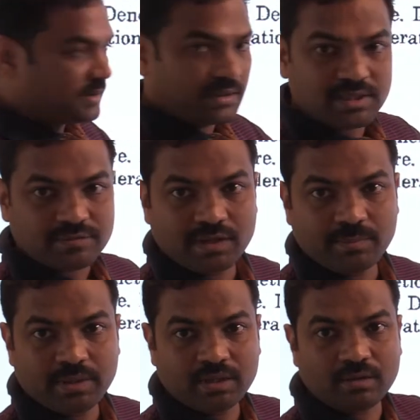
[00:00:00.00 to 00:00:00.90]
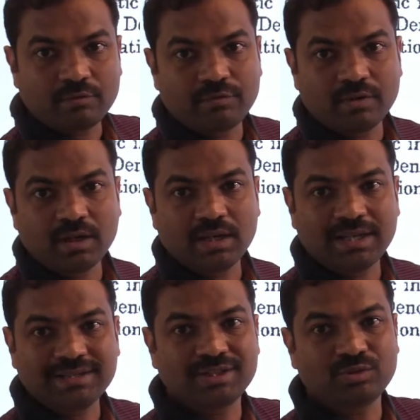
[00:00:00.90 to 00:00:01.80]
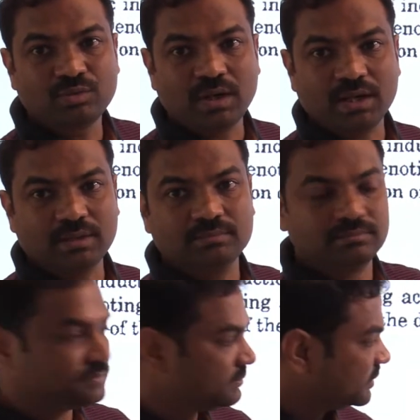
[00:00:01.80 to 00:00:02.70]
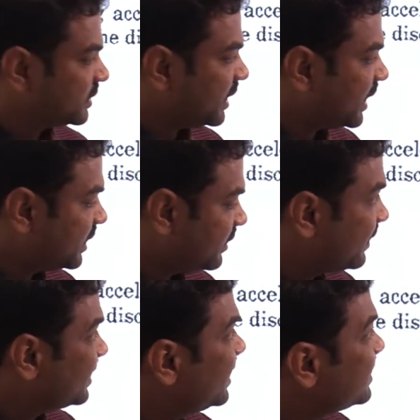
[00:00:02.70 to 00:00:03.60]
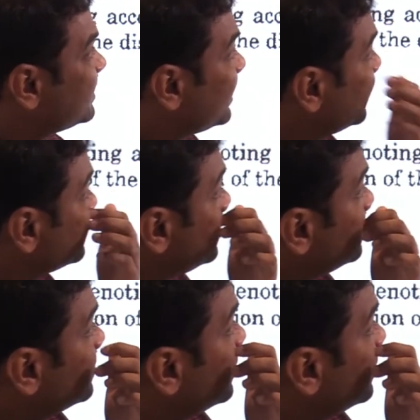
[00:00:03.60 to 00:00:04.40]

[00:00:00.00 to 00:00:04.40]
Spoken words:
Disk will appear of length 2r, and width is, thickness is